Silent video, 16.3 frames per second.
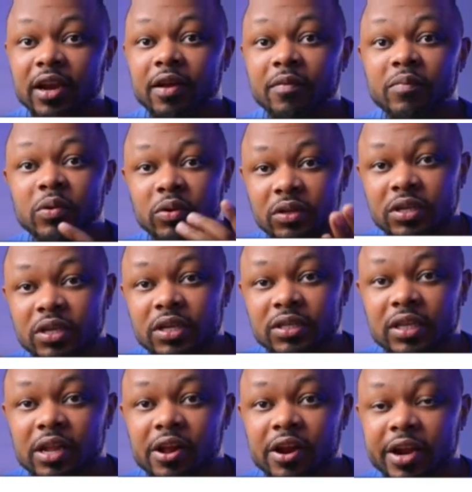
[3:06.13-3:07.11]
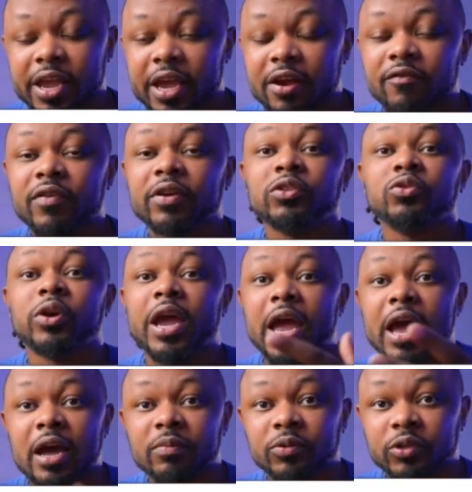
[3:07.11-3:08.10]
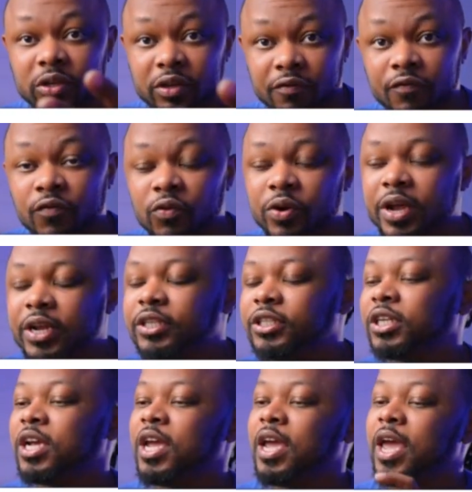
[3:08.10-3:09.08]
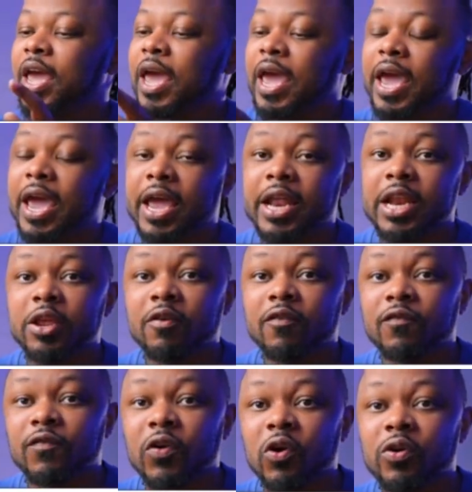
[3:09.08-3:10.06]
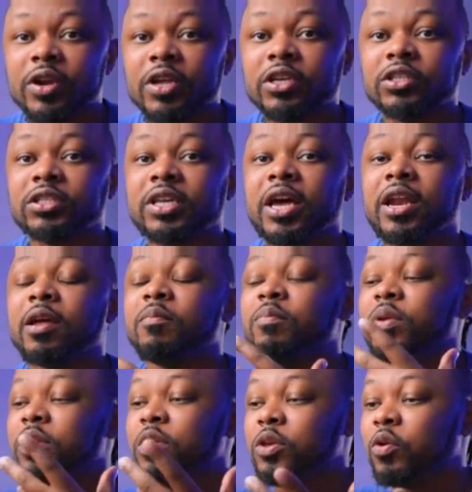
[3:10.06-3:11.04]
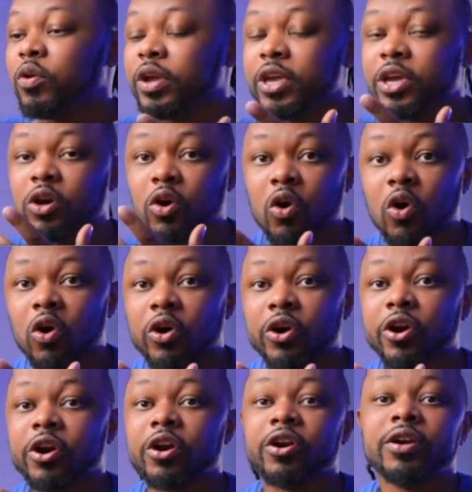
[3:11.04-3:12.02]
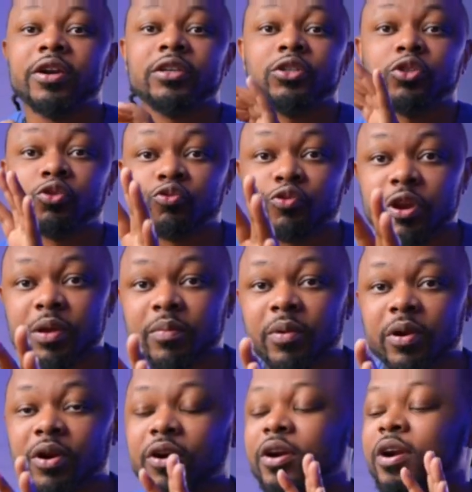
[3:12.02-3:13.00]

and make sure under audio monitoring choose monitor and Phone output so basically encoder, this streamer. is gonna